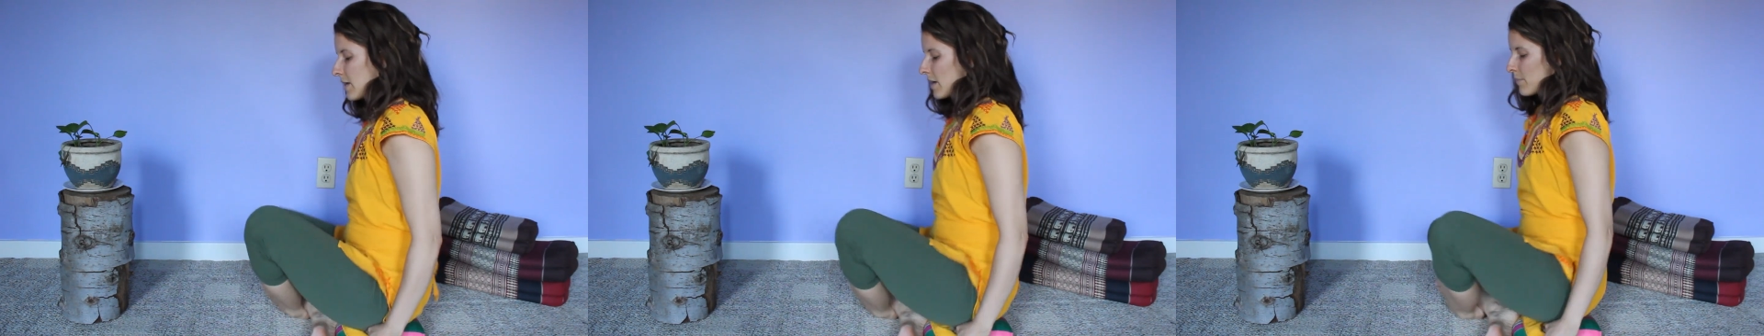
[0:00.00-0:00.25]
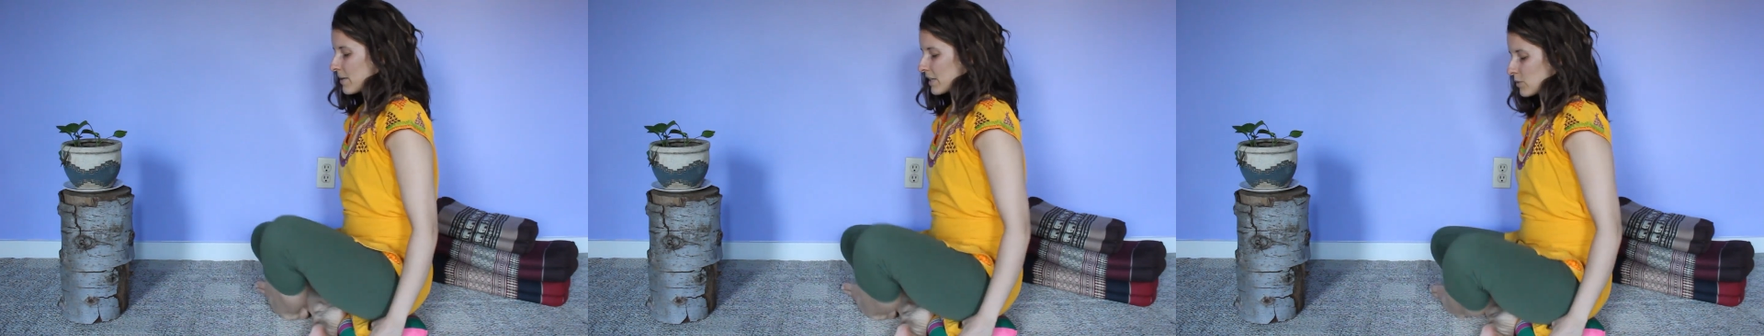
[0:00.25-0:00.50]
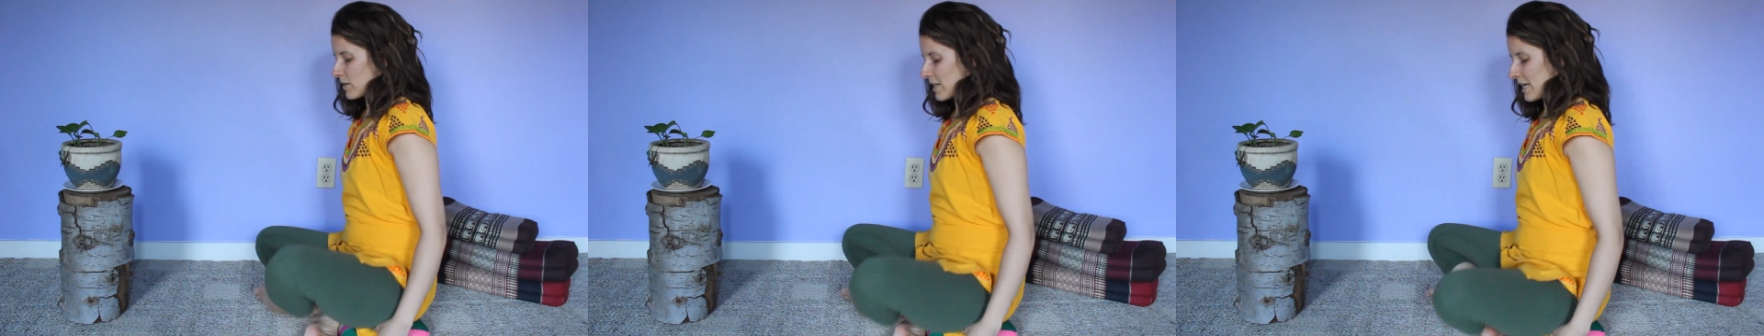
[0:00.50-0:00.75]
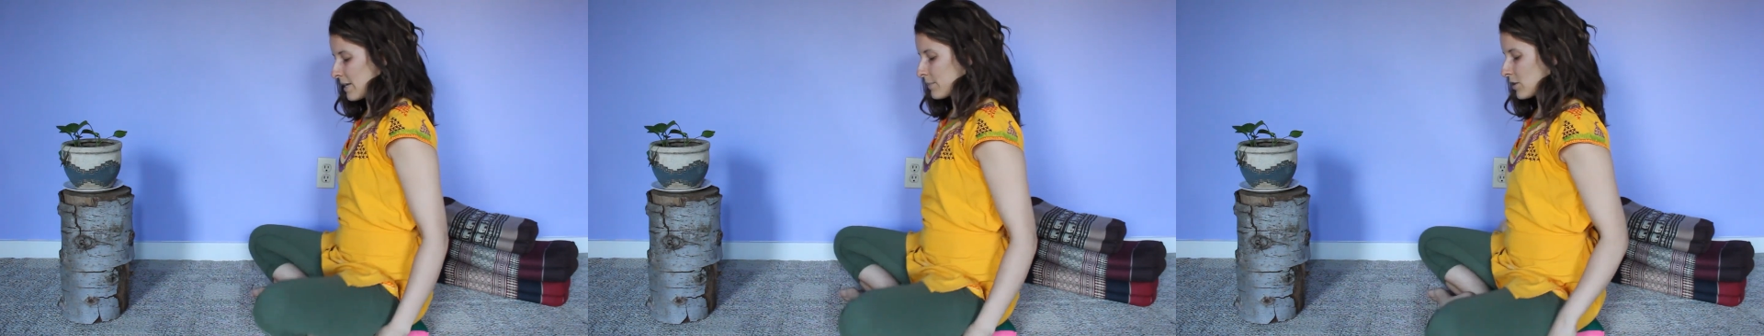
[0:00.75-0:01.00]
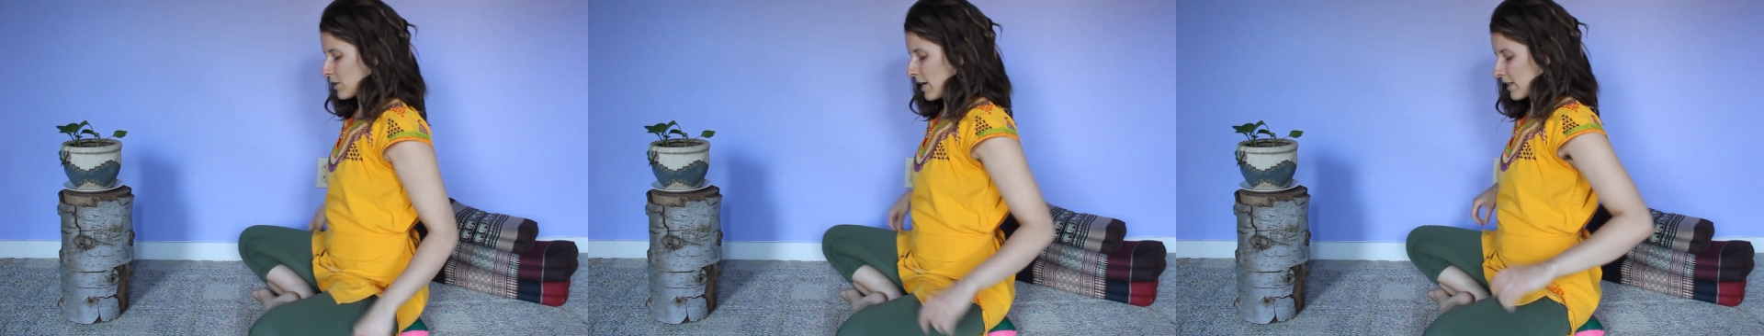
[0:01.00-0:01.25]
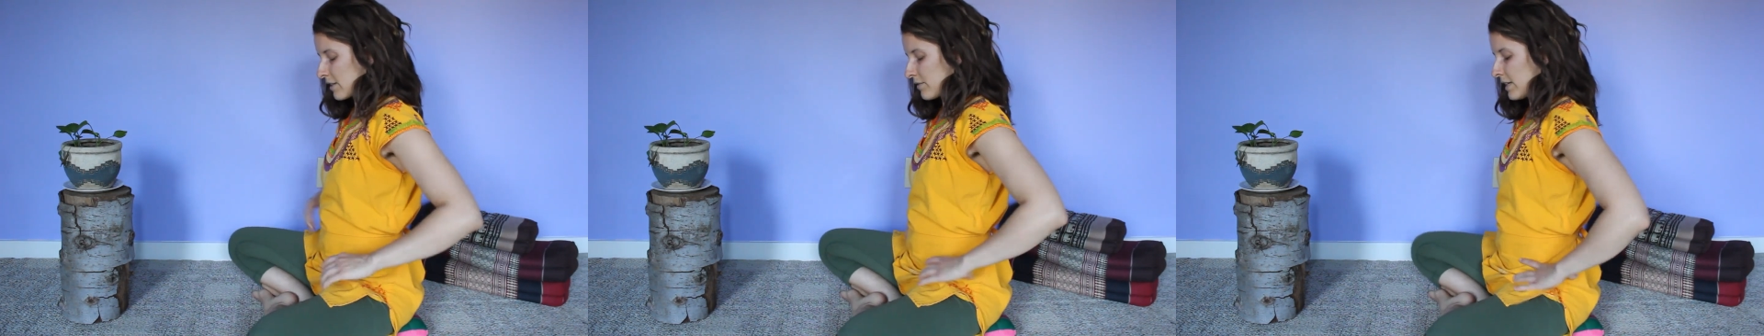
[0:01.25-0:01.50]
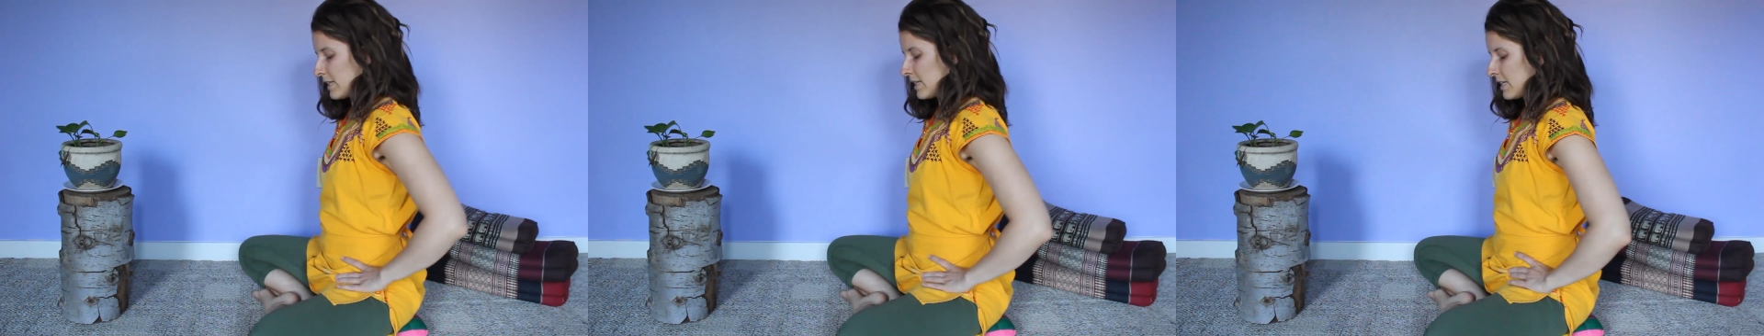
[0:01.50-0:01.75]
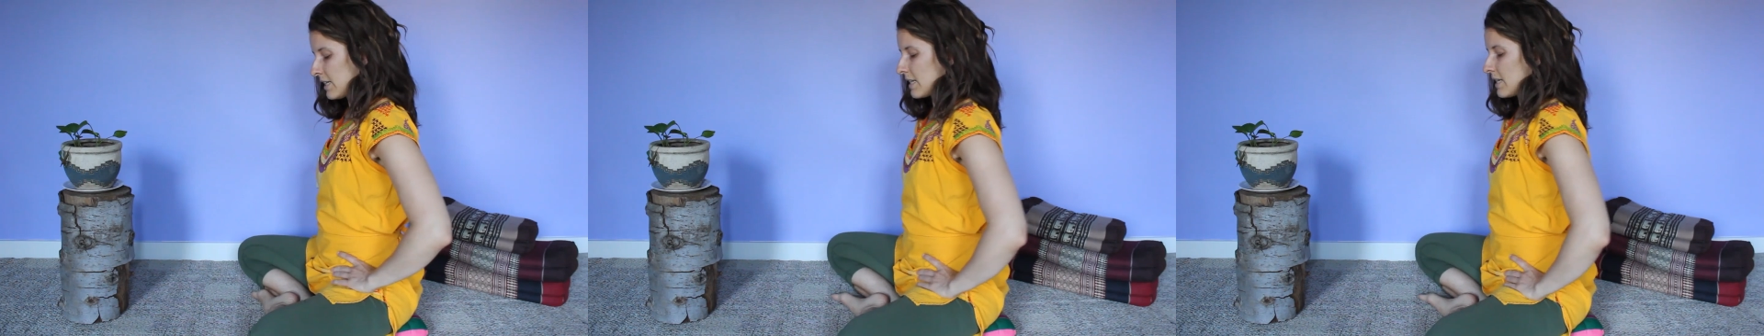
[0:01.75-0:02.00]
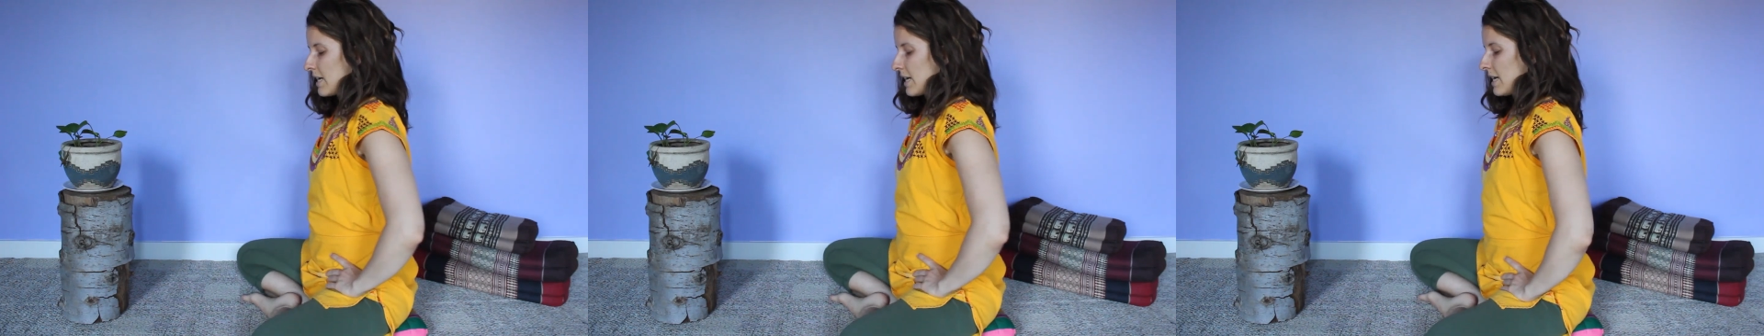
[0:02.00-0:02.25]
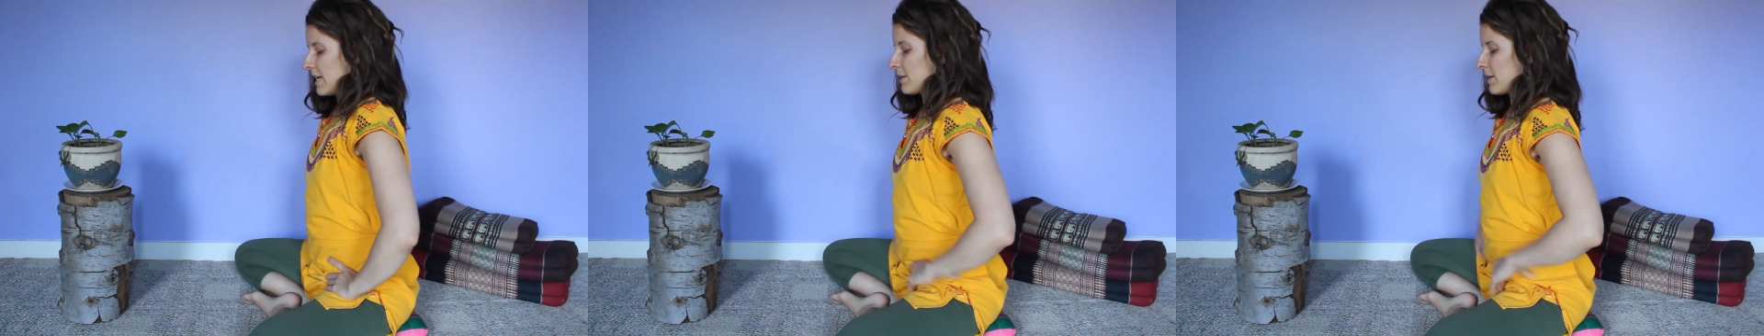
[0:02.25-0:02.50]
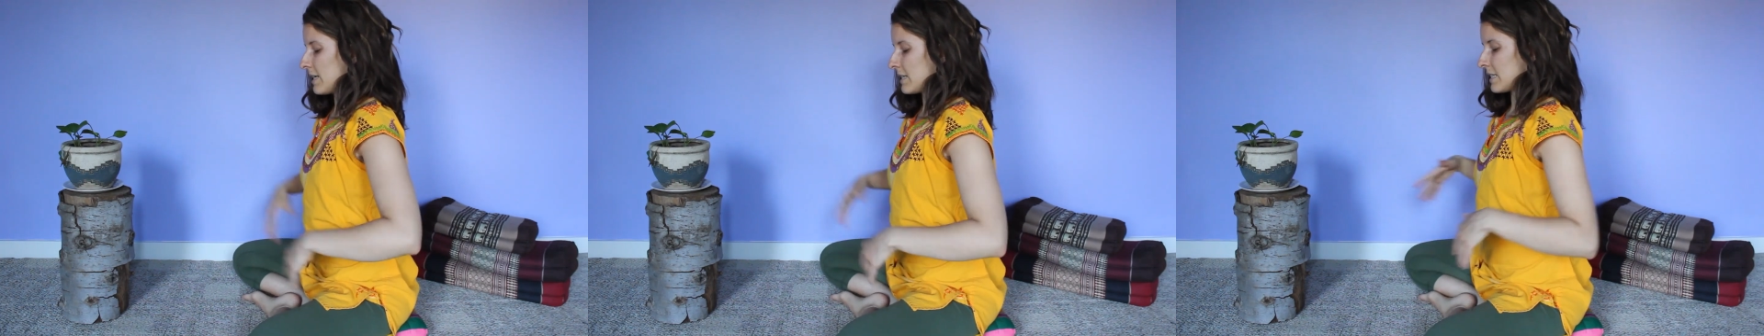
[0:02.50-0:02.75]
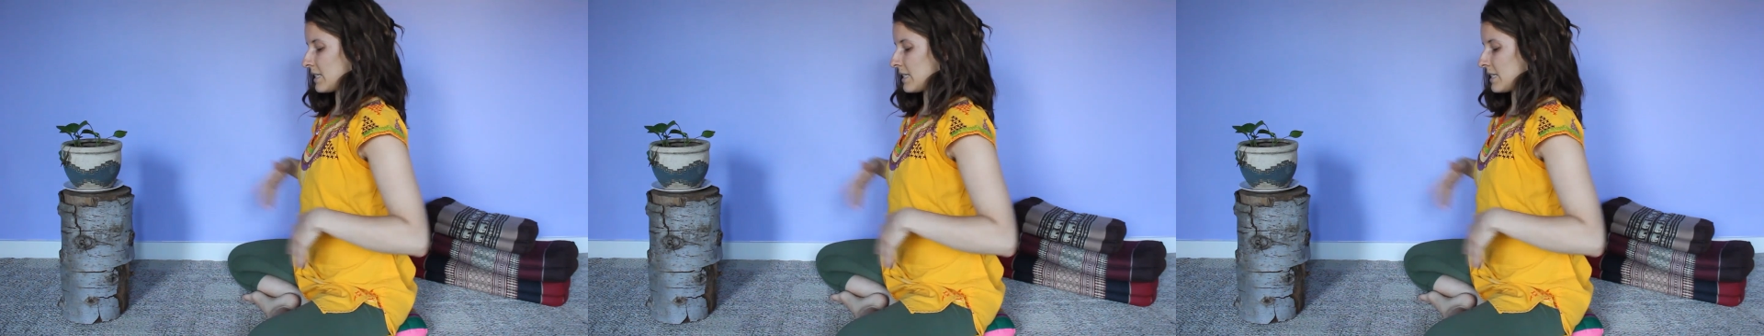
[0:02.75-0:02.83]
because when the hips are elevated, it's